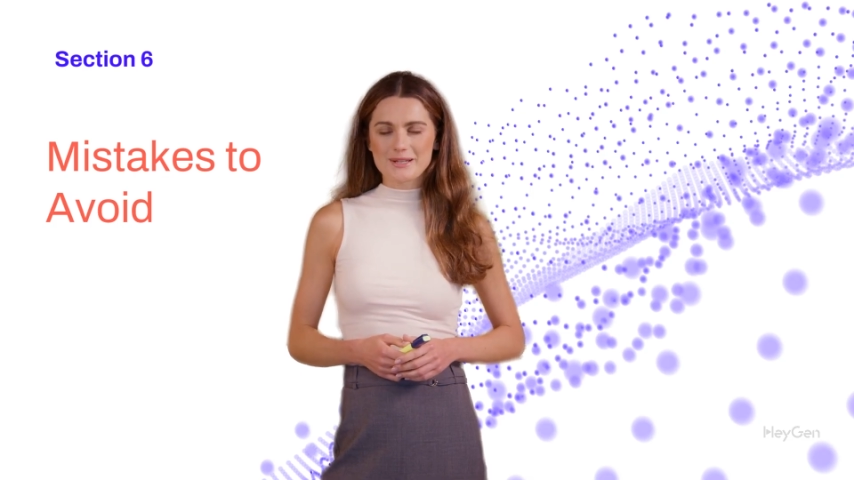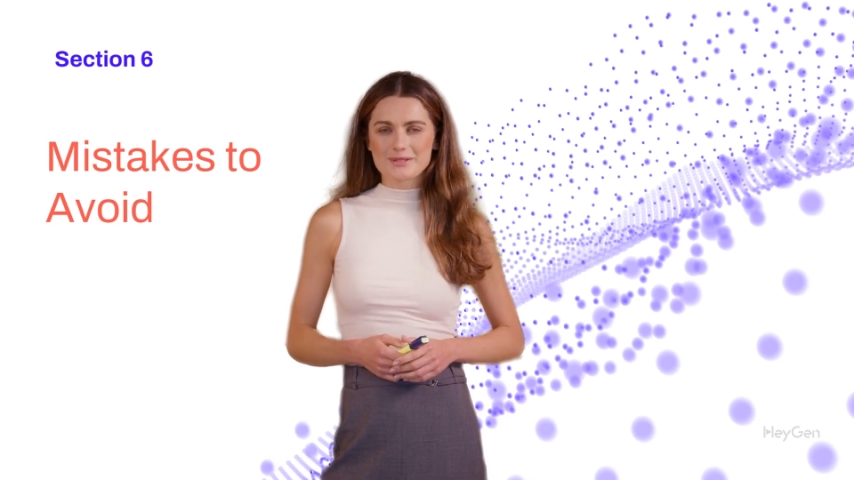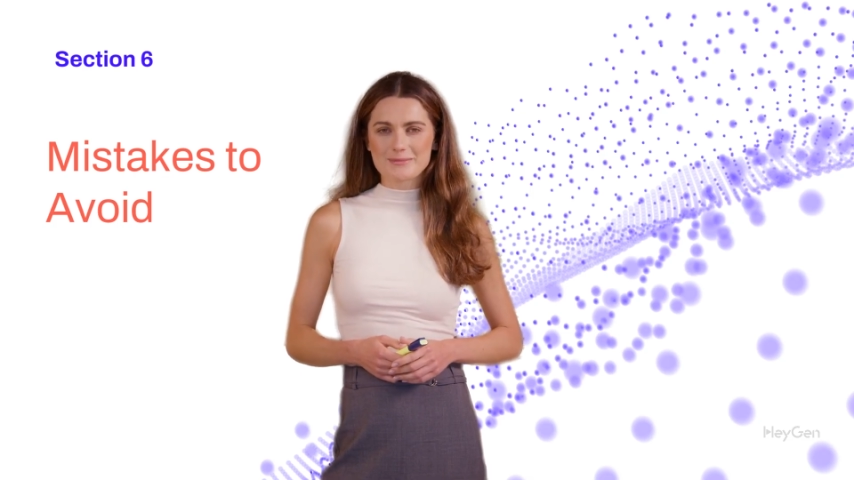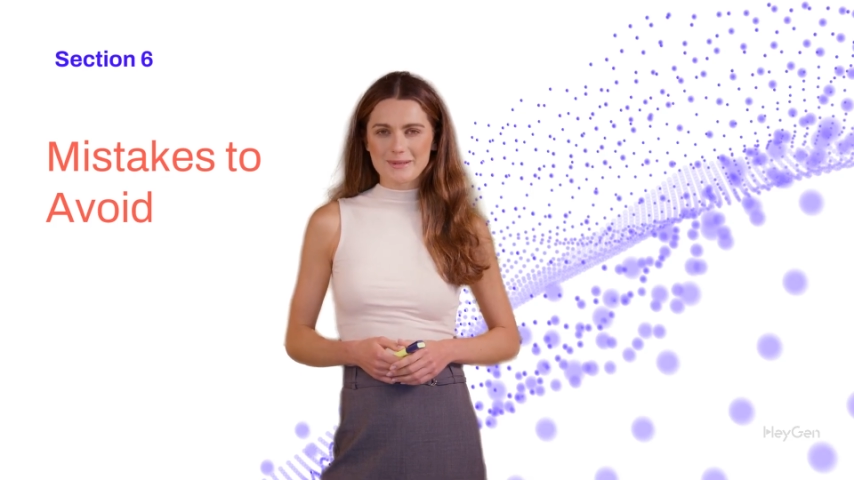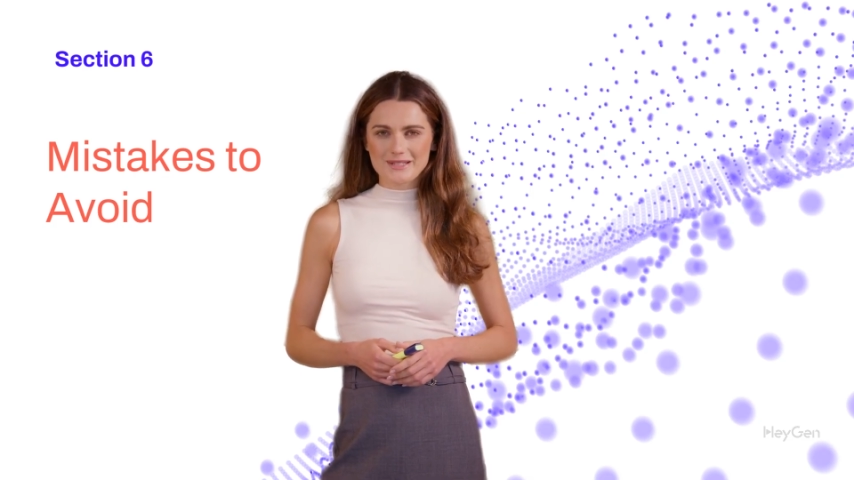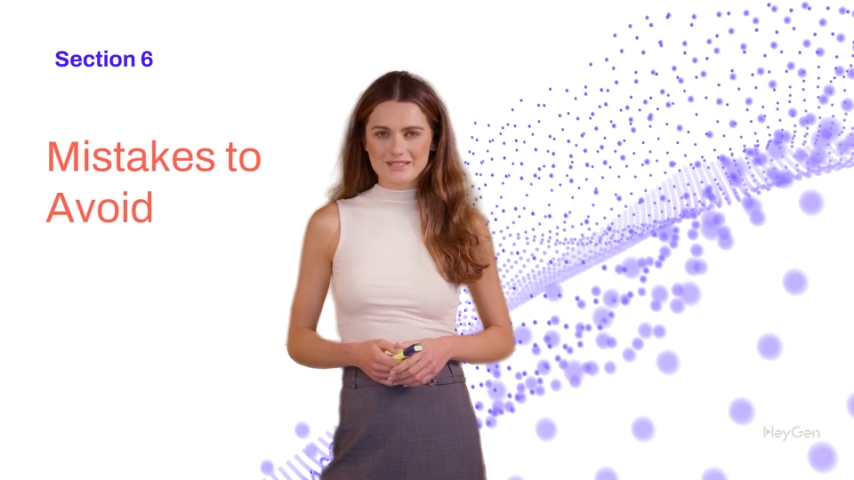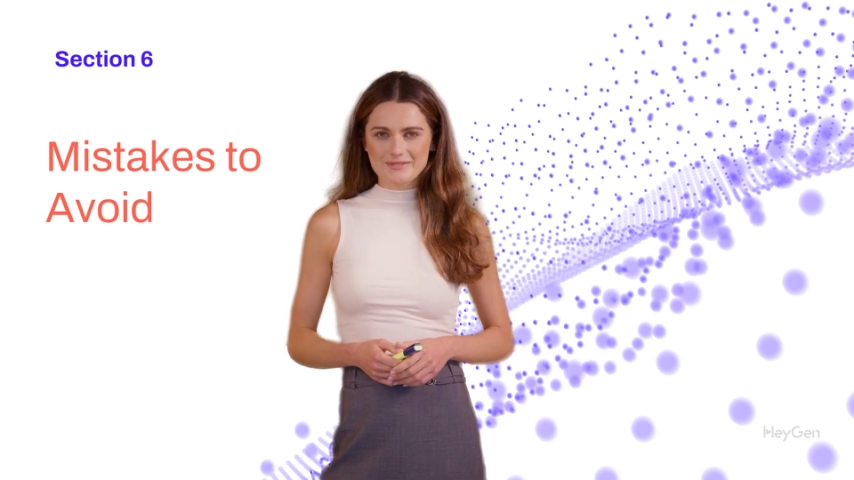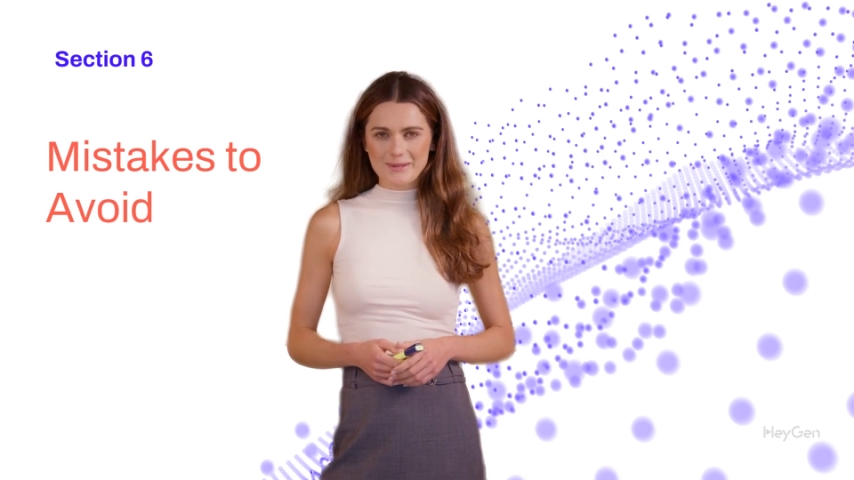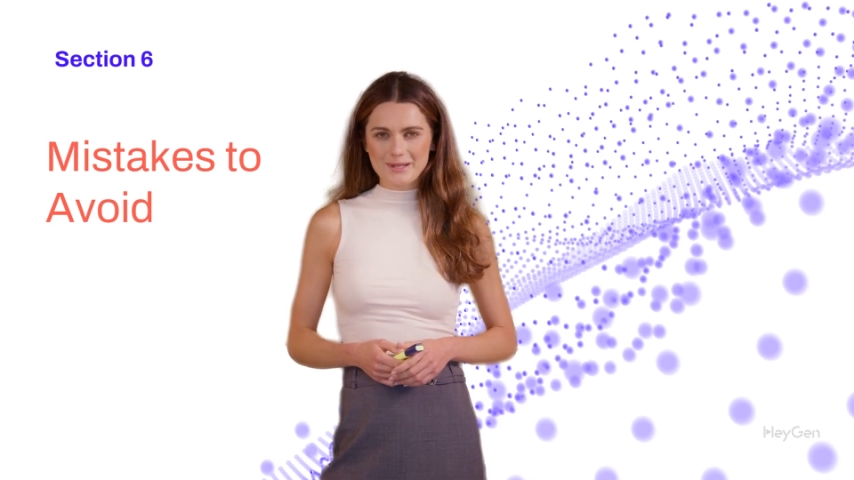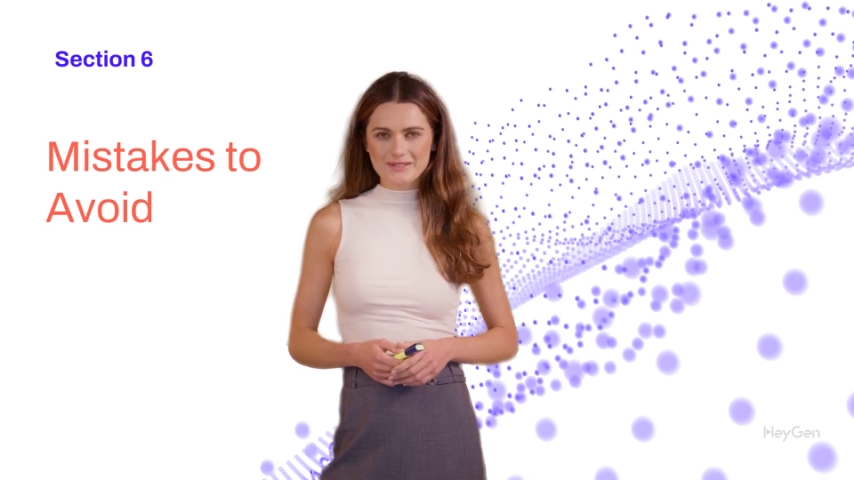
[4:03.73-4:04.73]
your money is
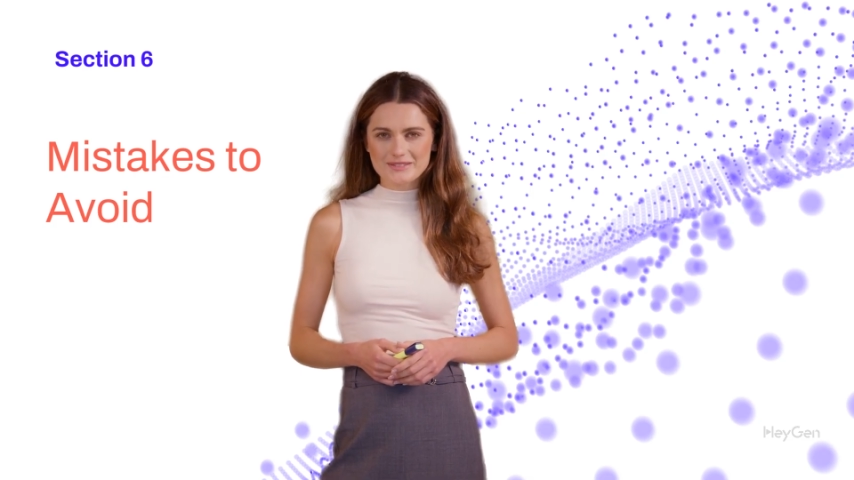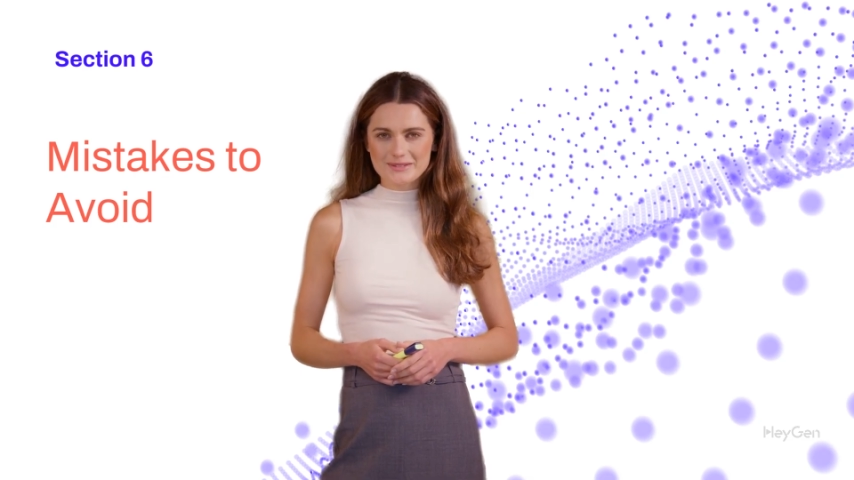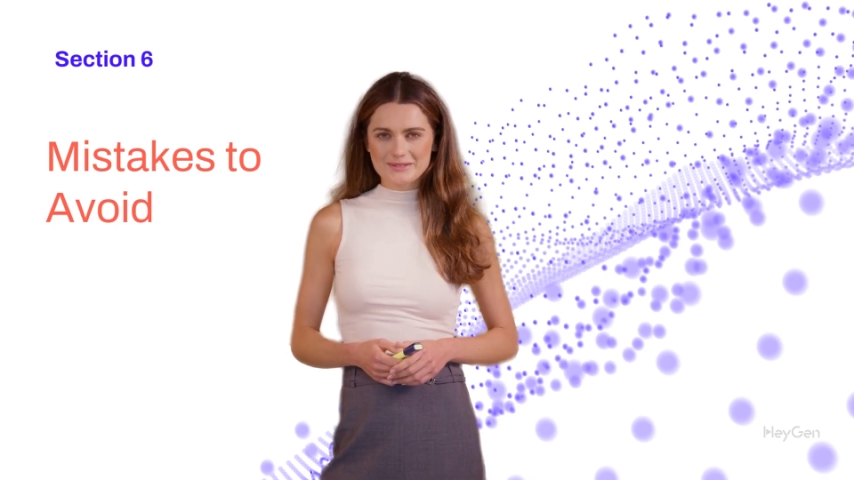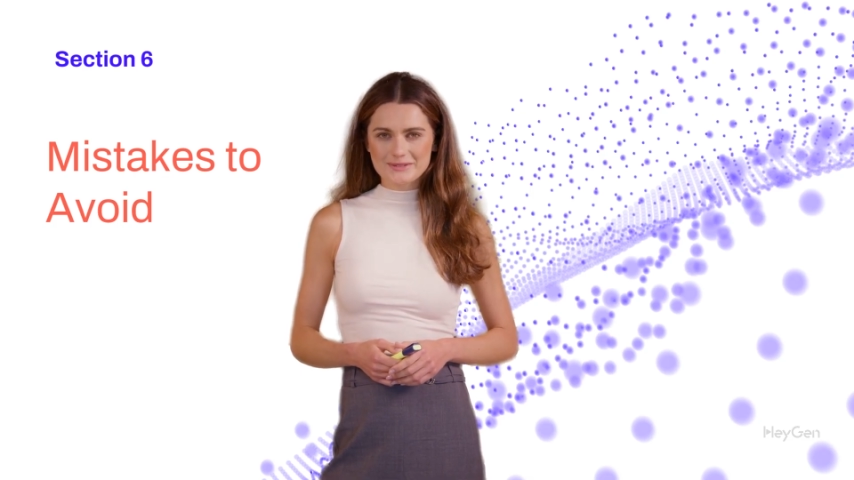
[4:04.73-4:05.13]
parked,